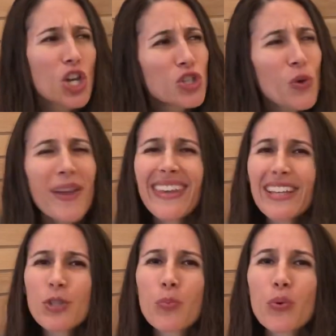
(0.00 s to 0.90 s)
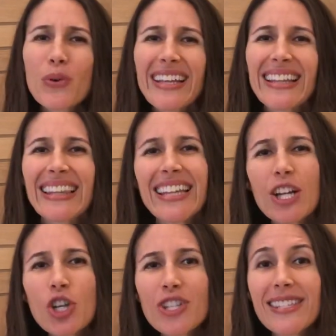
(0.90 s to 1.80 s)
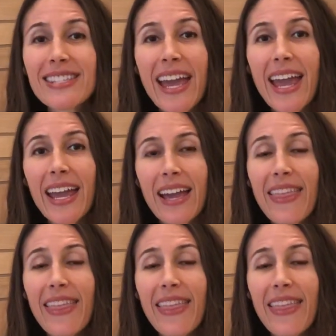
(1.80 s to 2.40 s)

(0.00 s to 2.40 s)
So I think it's pretty clear to say